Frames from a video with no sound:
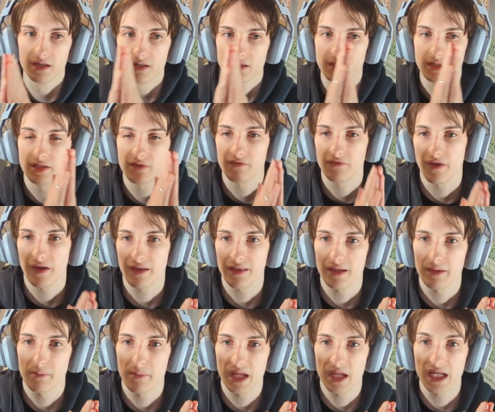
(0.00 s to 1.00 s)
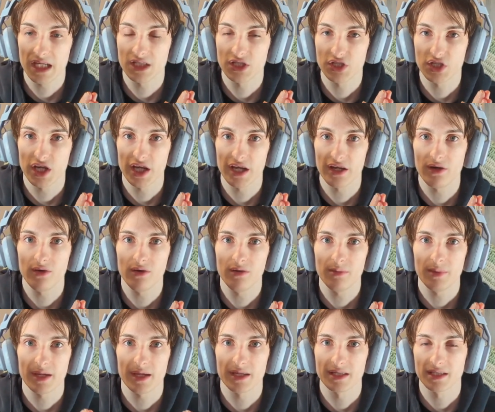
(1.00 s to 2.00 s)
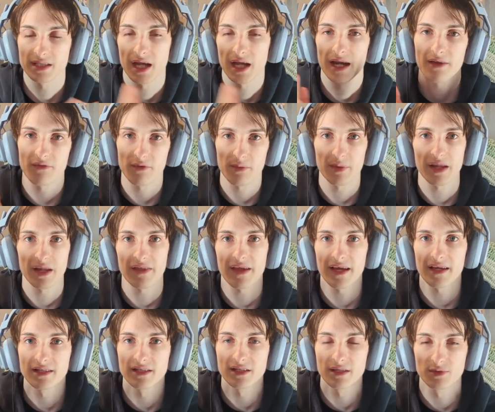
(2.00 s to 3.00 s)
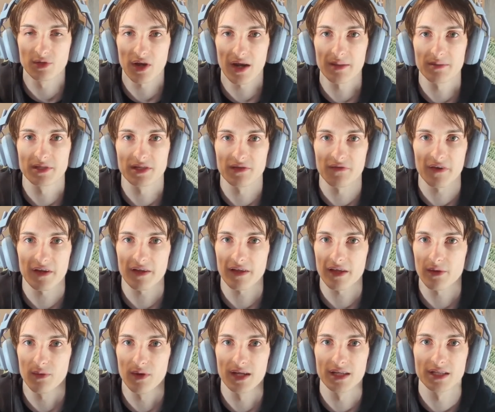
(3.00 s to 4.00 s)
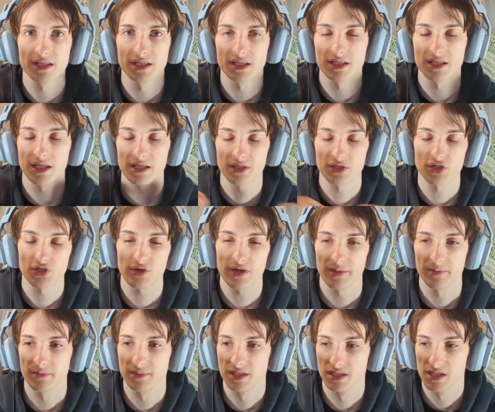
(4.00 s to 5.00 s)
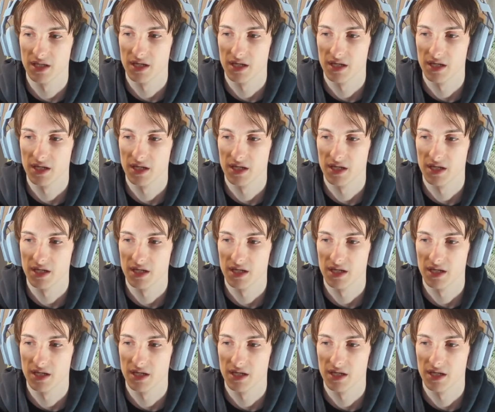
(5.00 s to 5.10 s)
to the Fairlii Minis channel because not everybody that subscribes to Fairlii wants to see the streams.